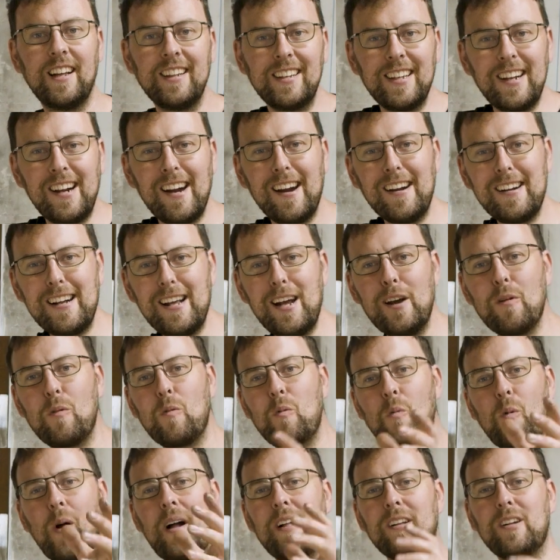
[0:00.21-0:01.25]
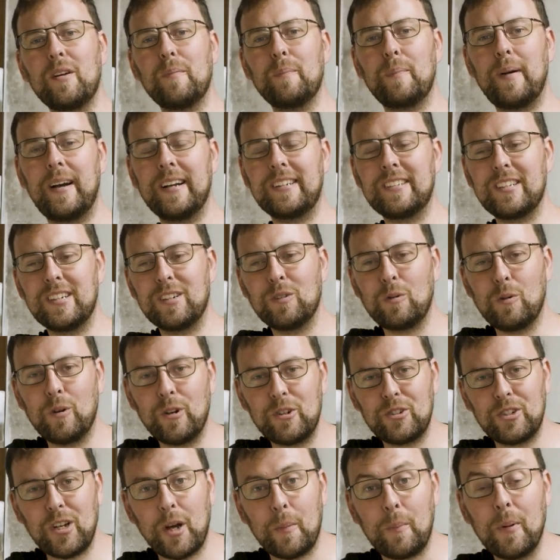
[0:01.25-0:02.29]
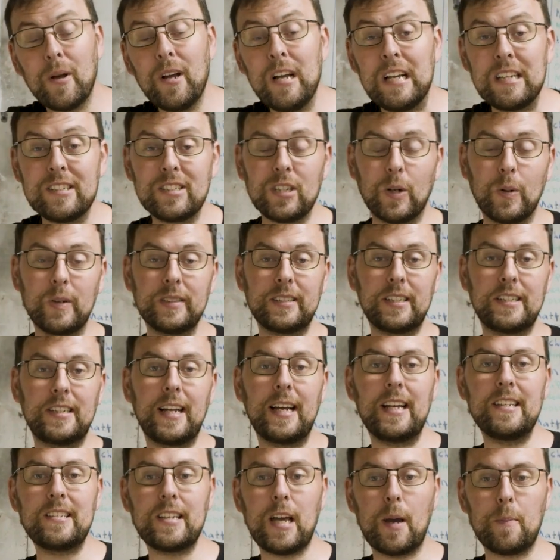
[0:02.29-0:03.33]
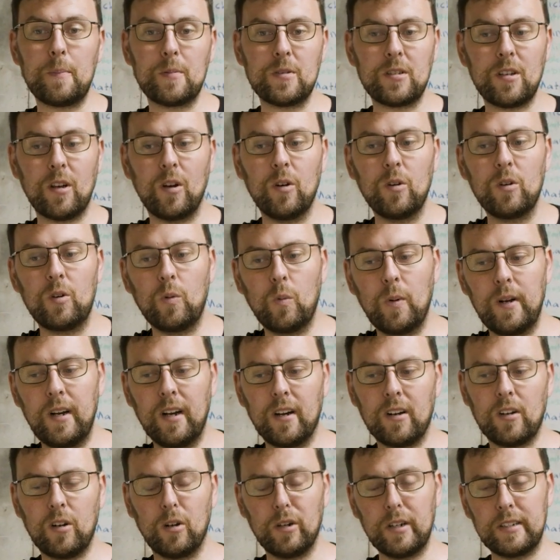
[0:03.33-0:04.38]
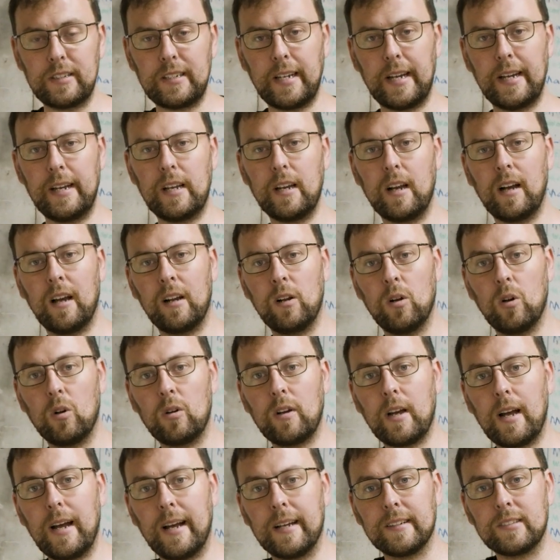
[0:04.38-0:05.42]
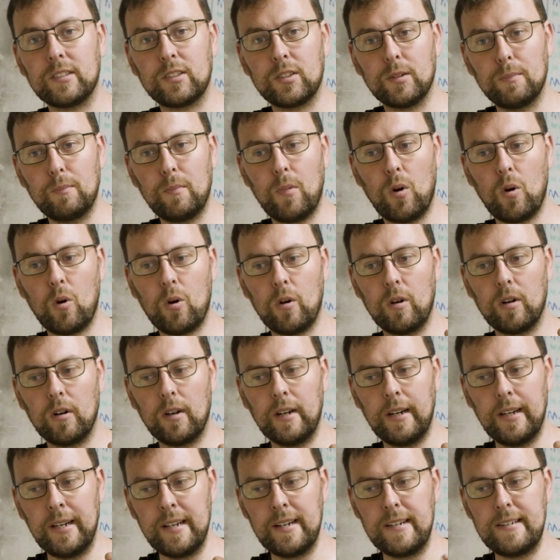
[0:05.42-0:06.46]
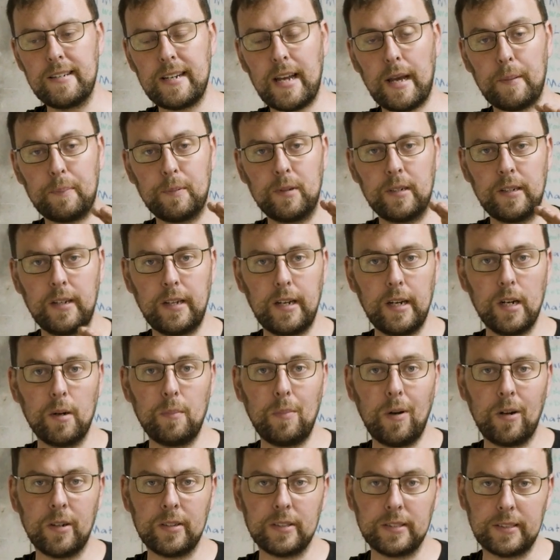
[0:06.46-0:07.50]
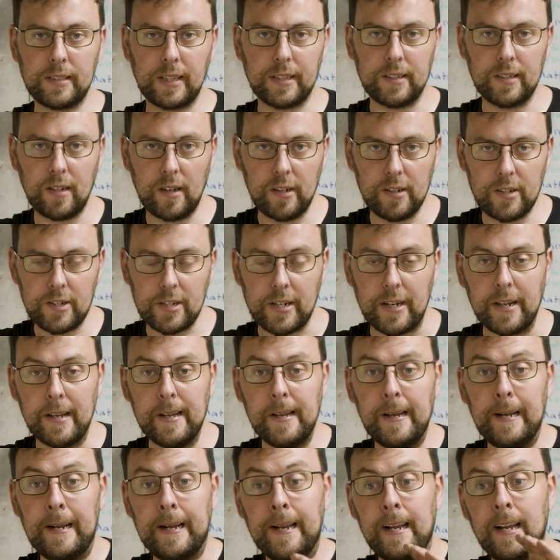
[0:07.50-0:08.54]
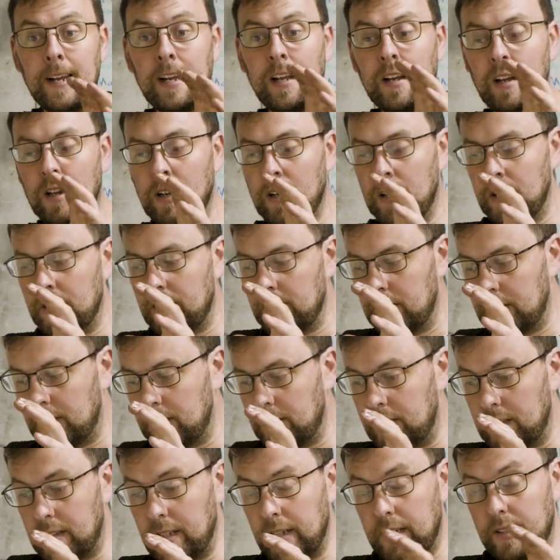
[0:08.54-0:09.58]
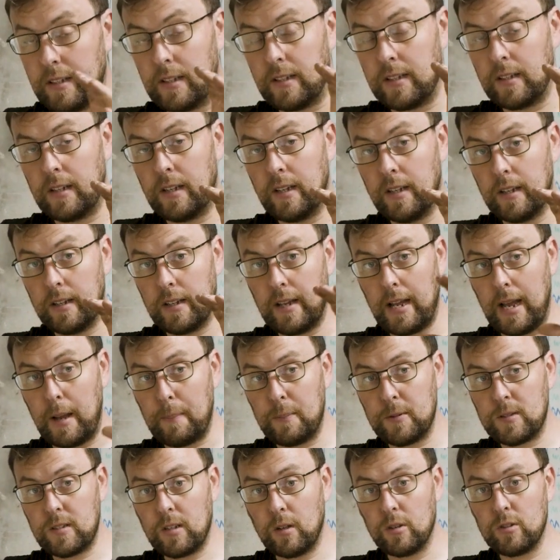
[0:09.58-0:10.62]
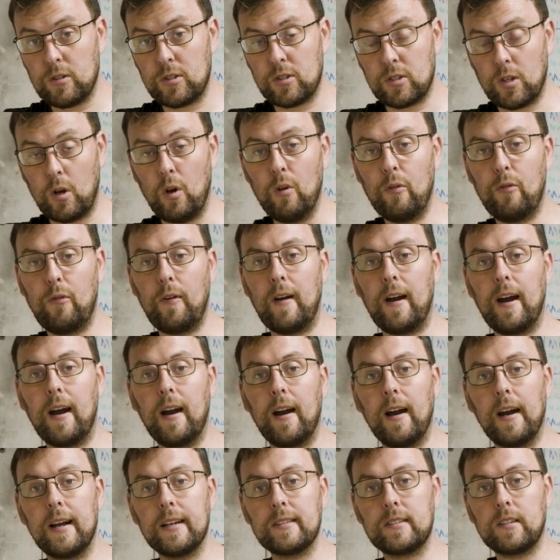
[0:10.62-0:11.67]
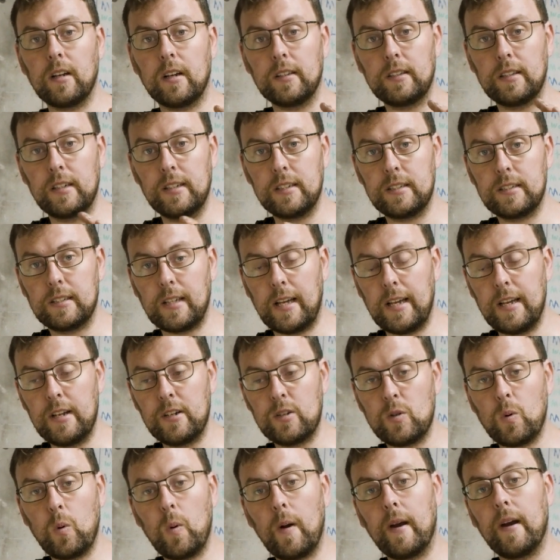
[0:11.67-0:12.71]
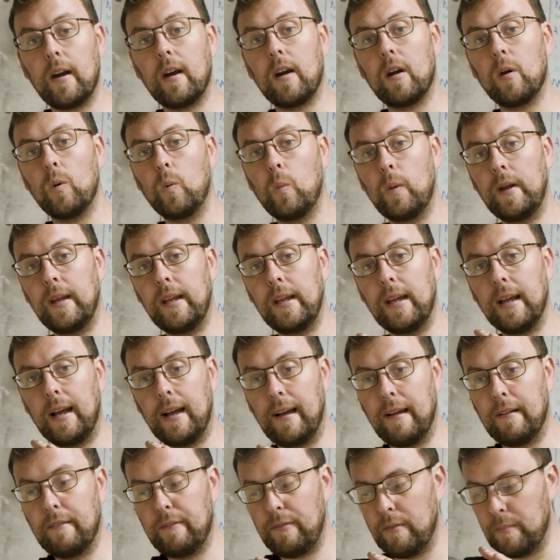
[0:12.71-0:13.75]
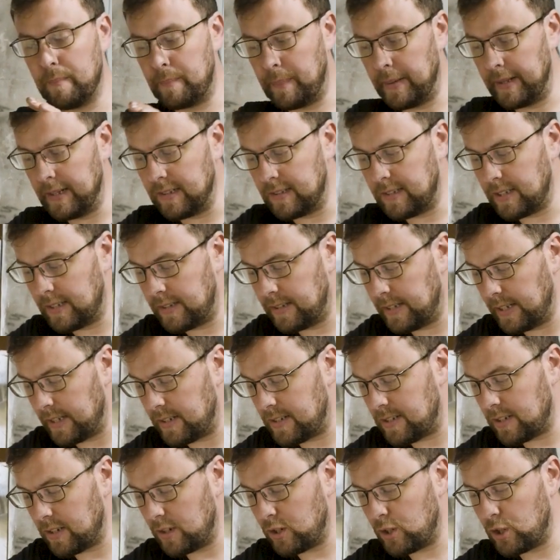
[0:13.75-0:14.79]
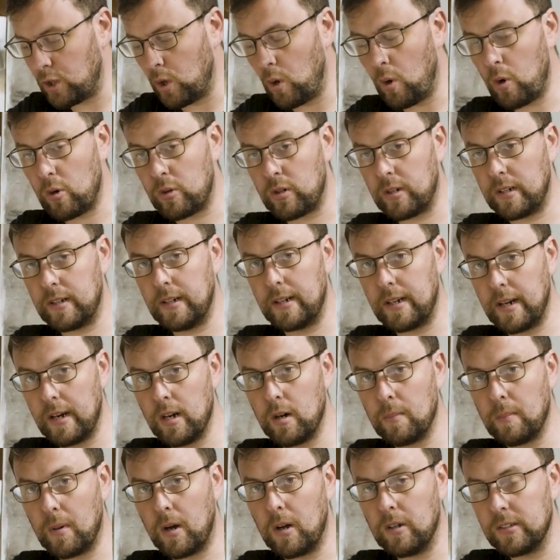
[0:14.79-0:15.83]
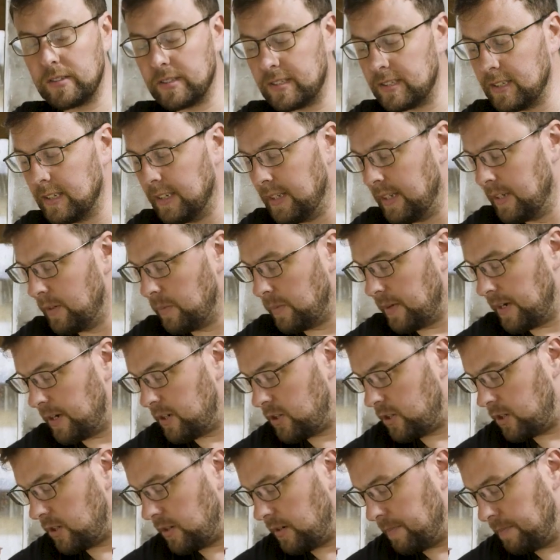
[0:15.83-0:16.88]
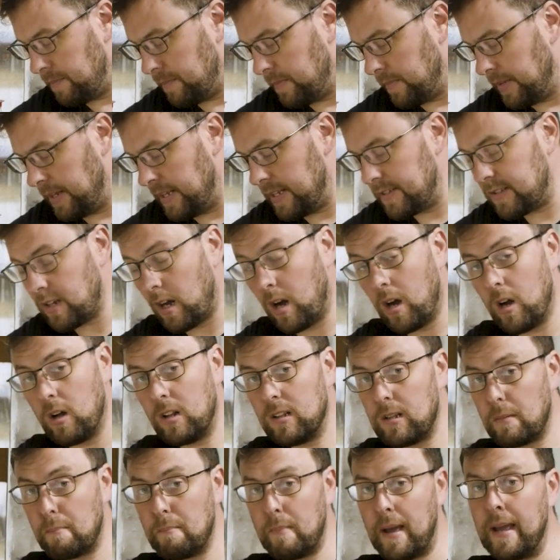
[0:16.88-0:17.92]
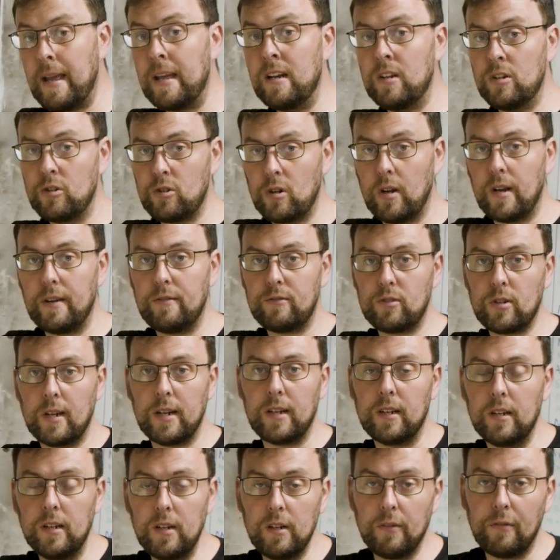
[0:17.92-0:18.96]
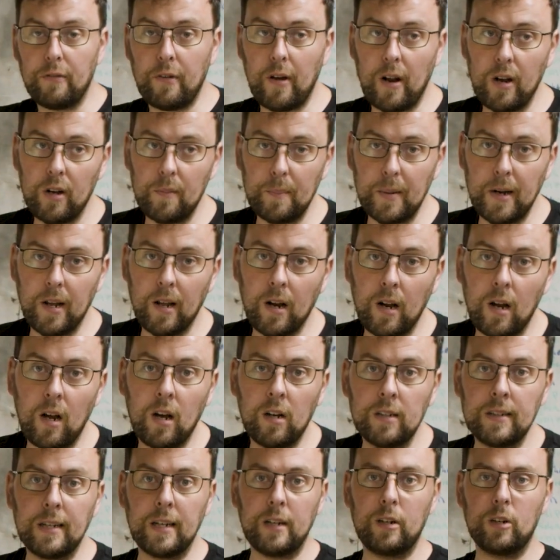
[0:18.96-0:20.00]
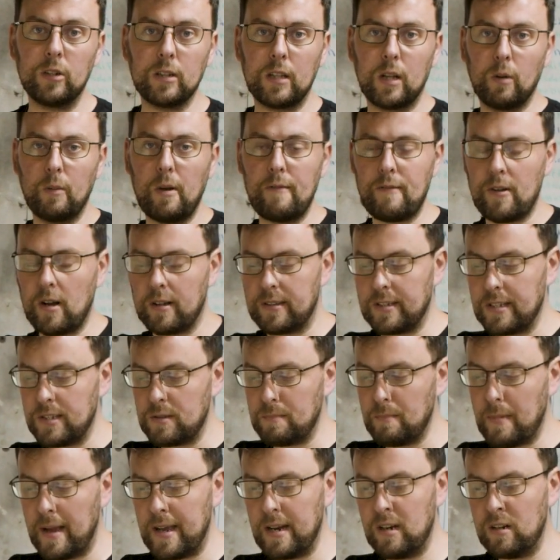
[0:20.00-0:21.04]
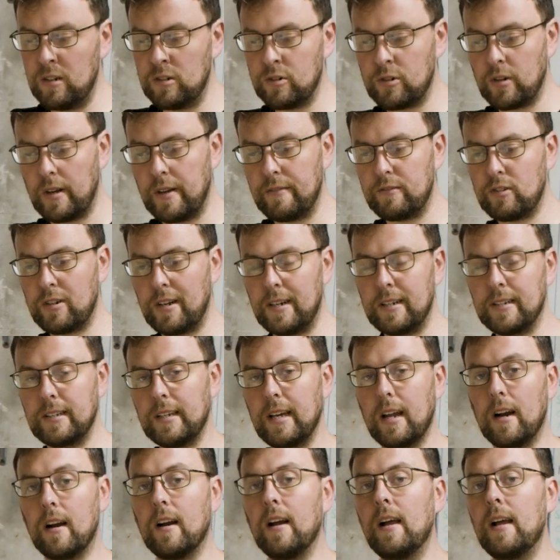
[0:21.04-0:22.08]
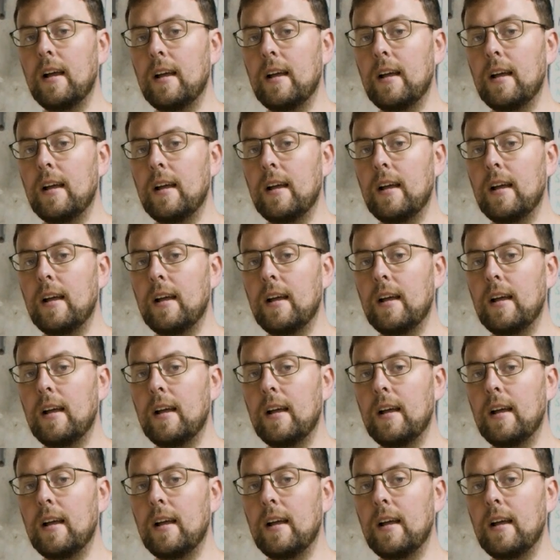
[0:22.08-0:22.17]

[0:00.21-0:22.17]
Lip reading: They are now. Welcome back to the workshop. So on today's episode, we are going to take a look at some more in-depth gearbox technology. The episode so far has got to the stage where we have built this short gearbox, which is all the main drivetrain. You followed me along until we've got this main drivetrain together.